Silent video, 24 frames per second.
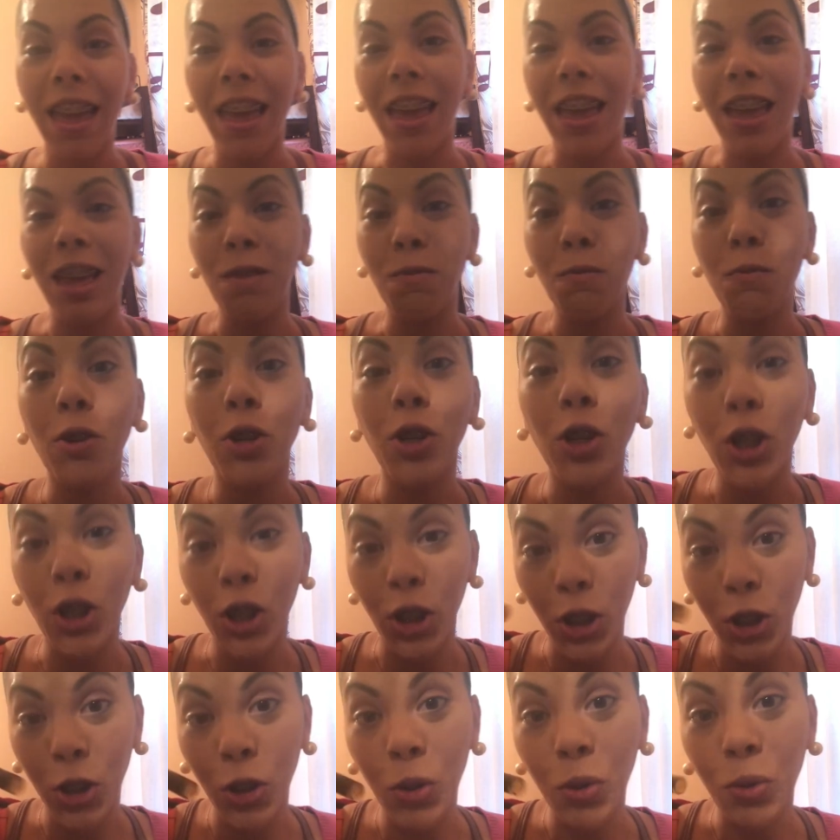and we're
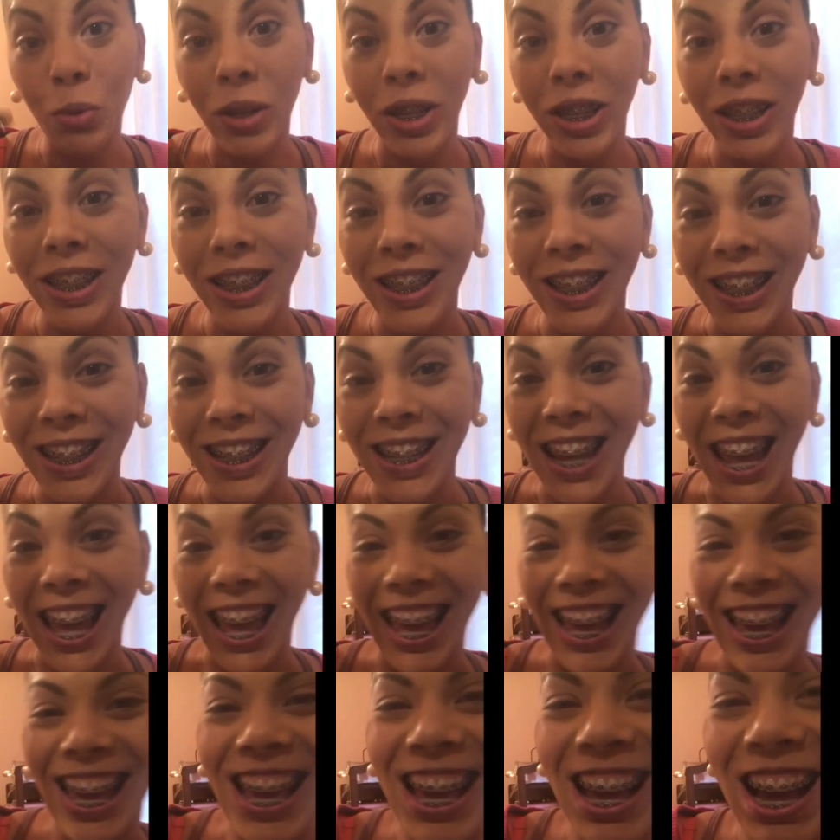gonna do it
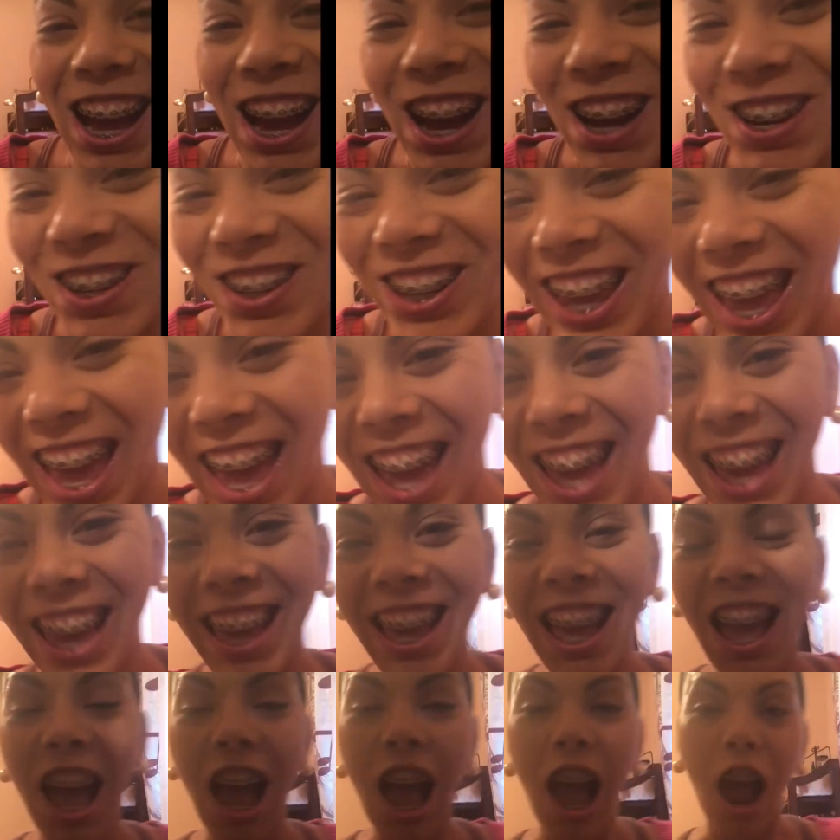today. Okay,
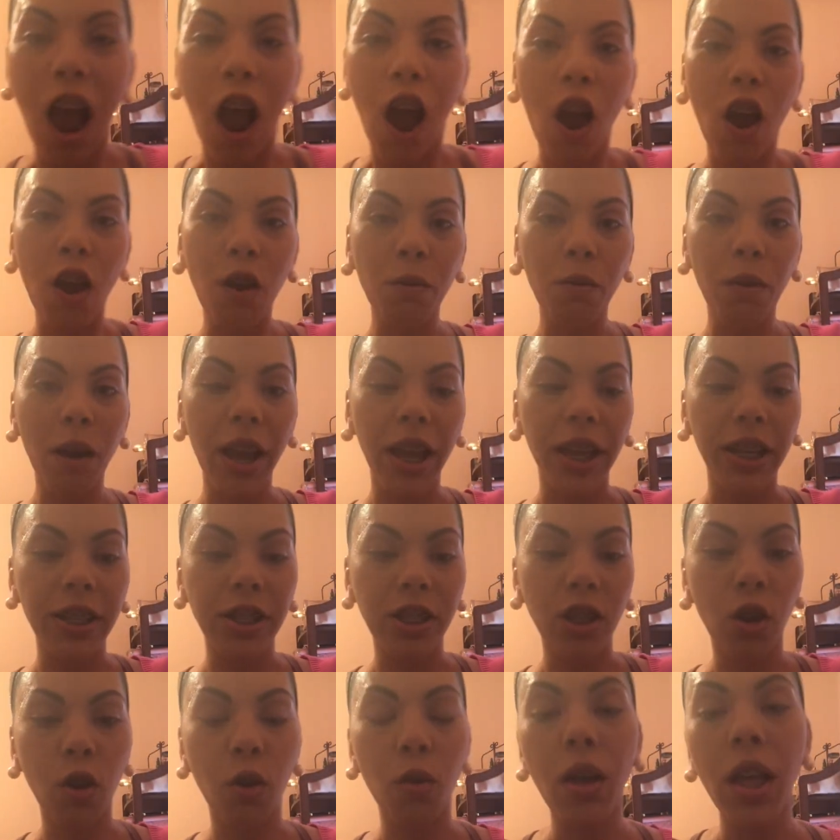all right,
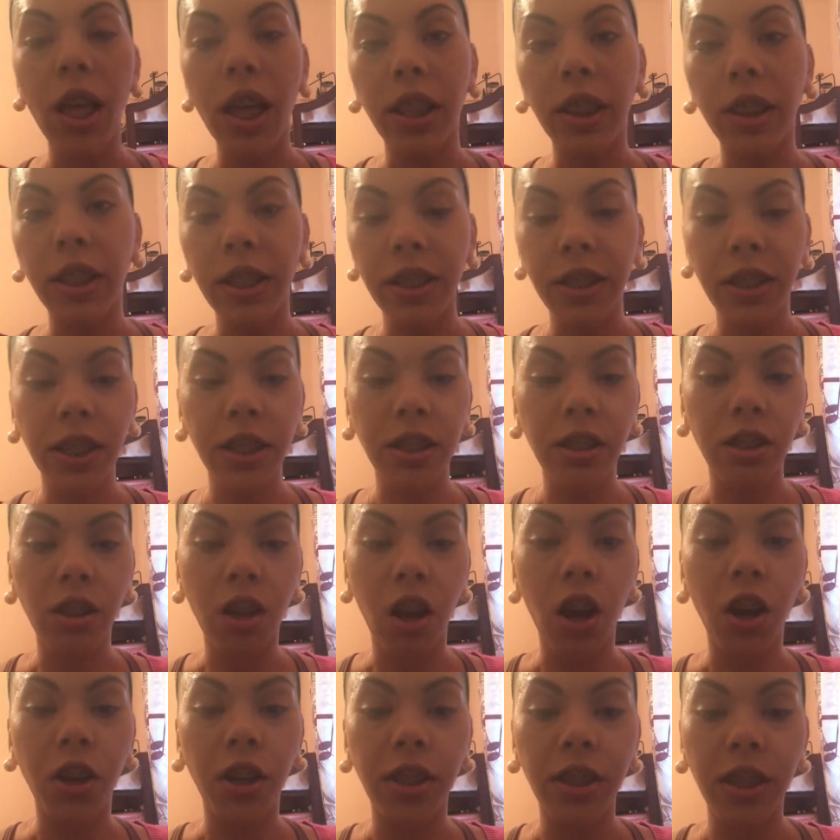so let's get
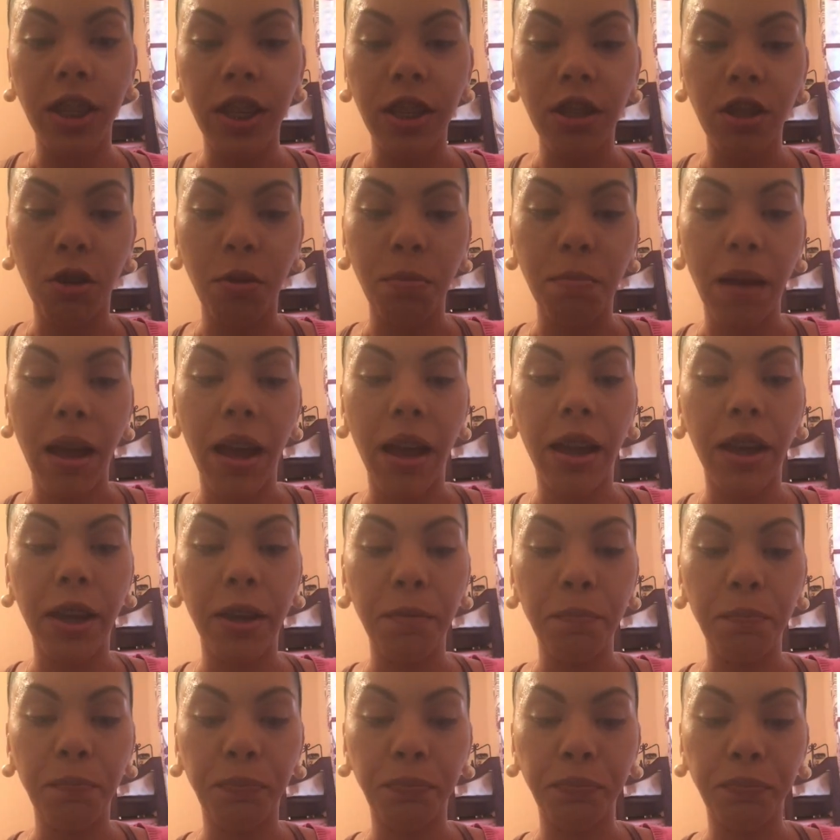started. These are
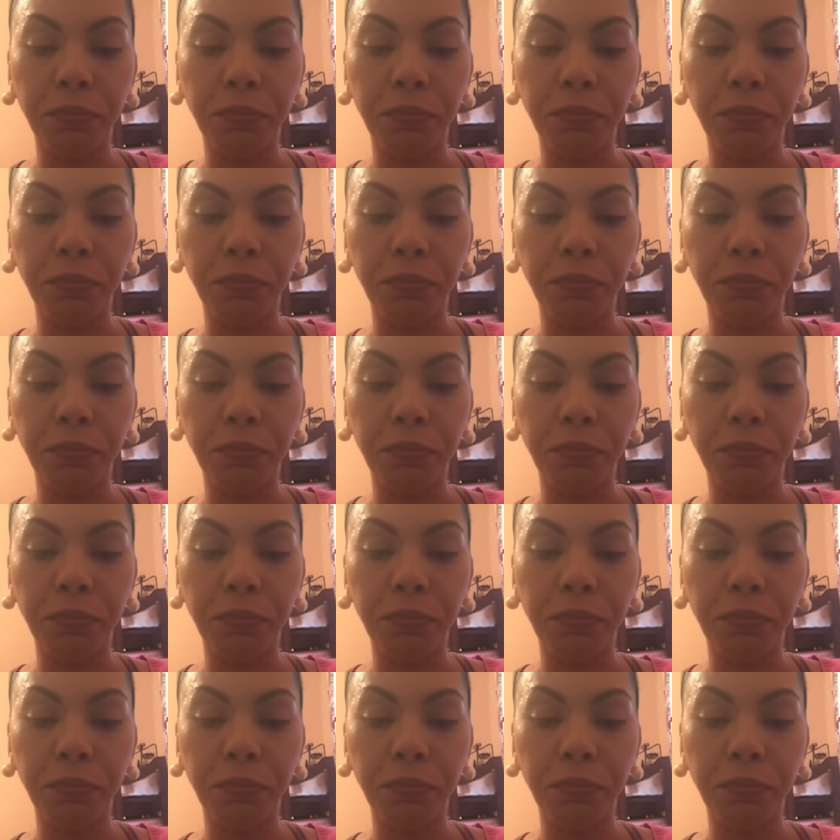my